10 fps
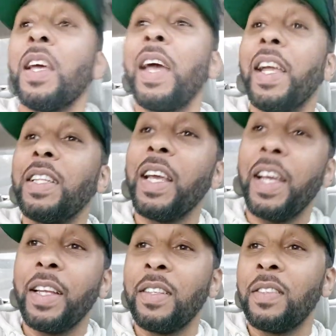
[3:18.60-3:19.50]
And
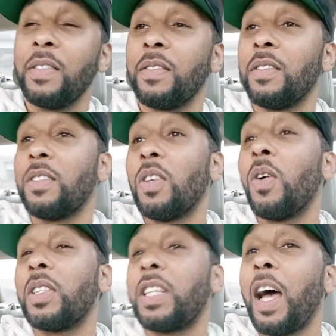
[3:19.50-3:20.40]
then,
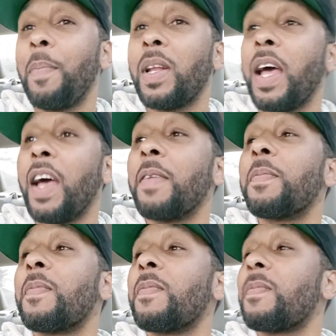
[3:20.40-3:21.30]
on top of that,
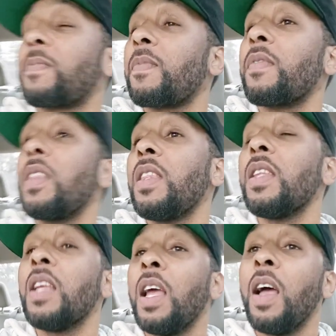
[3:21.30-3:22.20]

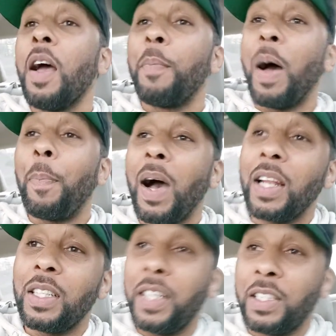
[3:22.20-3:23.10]
my
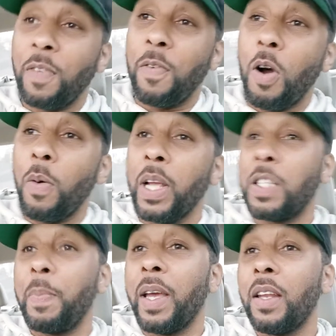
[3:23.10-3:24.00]
politics have always
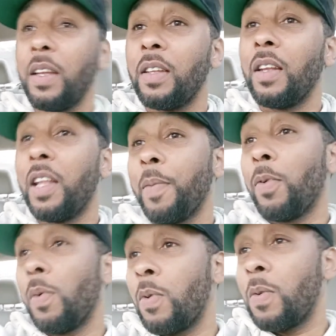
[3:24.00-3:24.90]
been
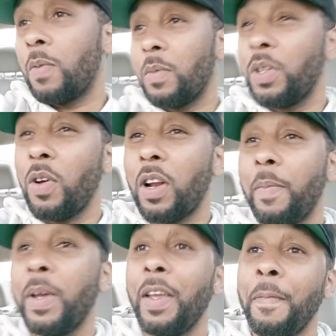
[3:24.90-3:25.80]
liberal. You know what I
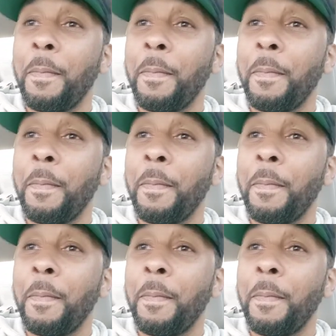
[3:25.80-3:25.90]
mean?